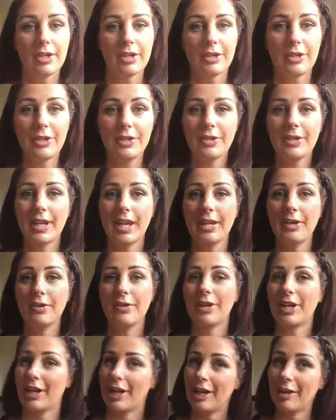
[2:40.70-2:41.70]
You get
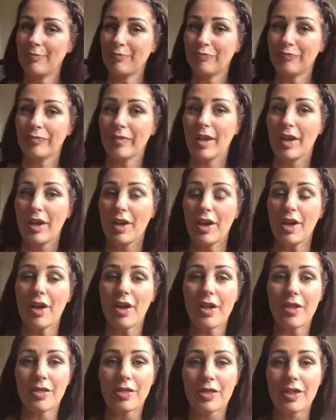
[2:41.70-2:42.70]
your kit.
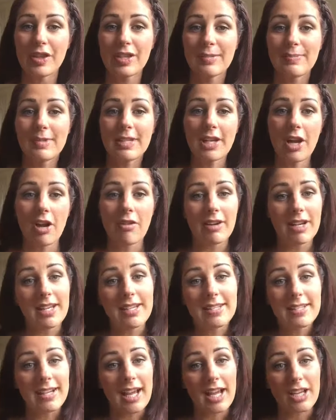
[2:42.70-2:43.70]
This mascara
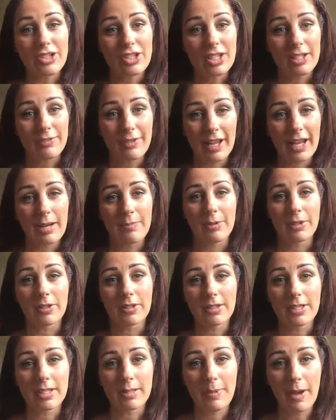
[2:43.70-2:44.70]
isn't actually
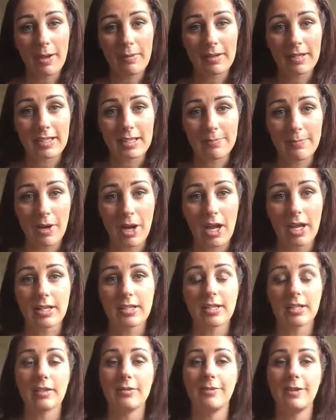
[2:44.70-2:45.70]
available to the public to buy
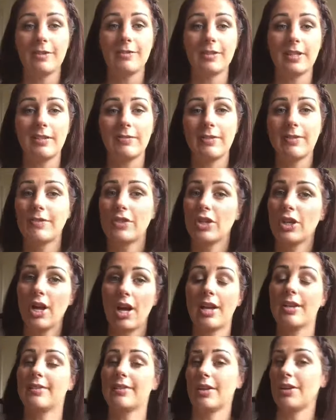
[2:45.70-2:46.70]
until the 15th of
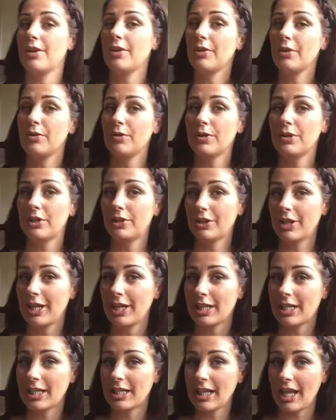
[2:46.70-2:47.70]
July. So you can order your
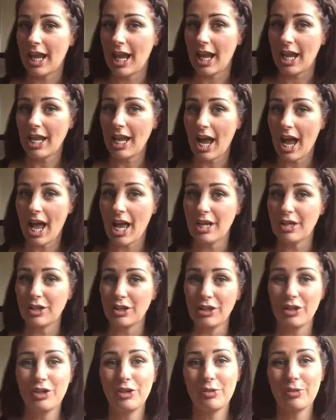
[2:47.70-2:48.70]
kit today and
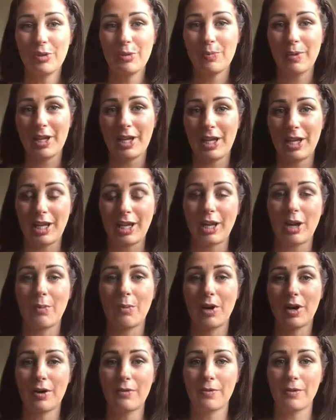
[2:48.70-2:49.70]
you will be
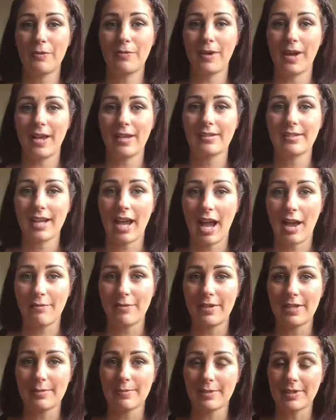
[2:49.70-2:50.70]
one of the first to
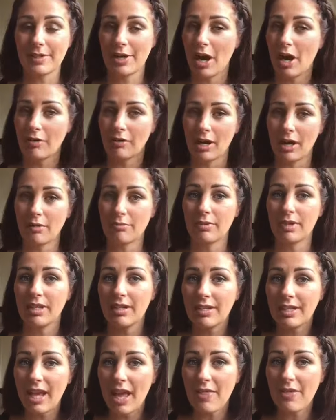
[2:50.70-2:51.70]
have this mascara. When
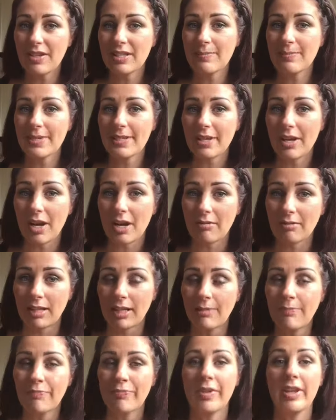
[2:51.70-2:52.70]
you get this
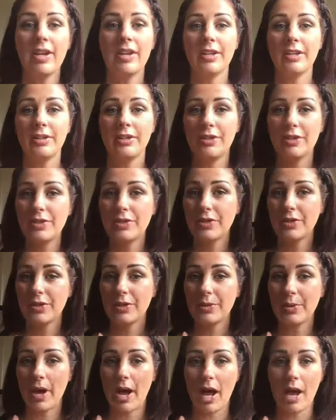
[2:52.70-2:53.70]
mascara, you
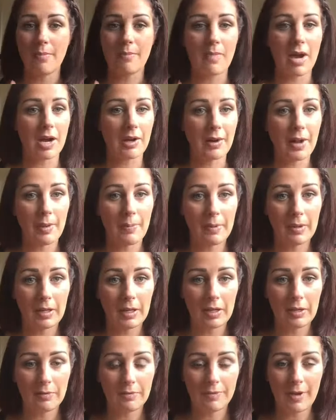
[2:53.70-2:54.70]
do a couple
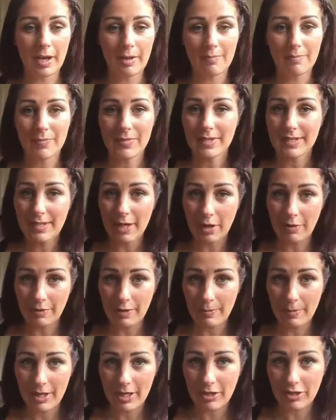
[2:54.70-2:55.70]
of
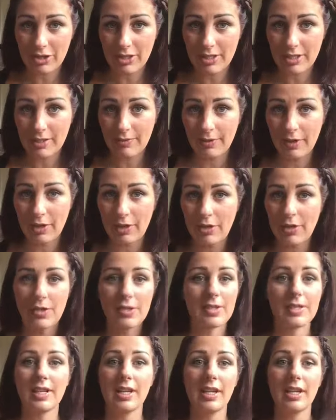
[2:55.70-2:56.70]
selfie pictures of you
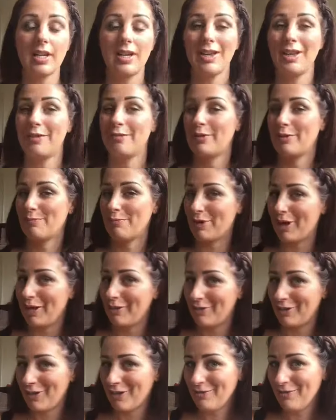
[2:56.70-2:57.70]
using it. If you're
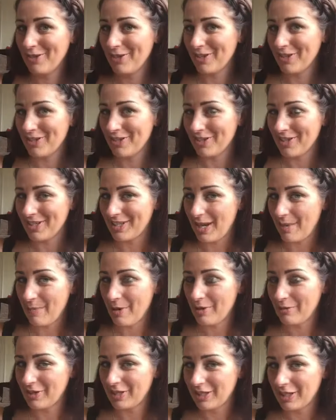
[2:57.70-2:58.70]
brave enough, you can do a
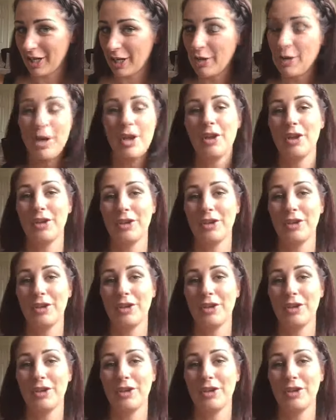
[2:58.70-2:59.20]
demo video.